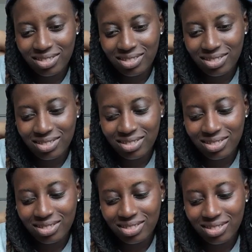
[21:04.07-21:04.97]

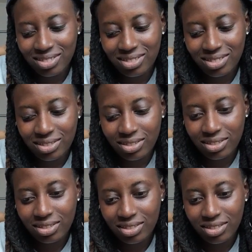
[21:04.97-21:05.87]

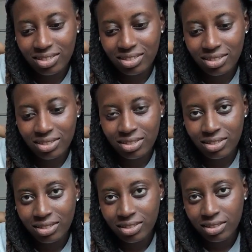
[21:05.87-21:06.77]

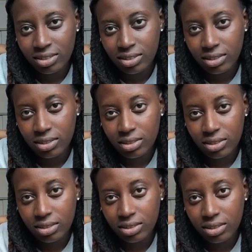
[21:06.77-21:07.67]

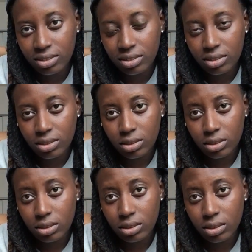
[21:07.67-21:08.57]

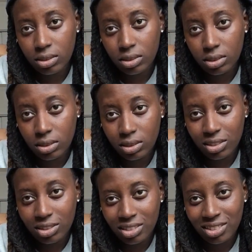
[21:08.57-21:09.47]

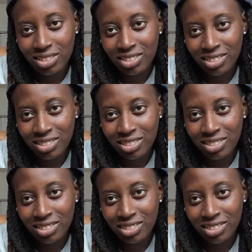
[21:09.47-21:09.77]
The person shown says nothing.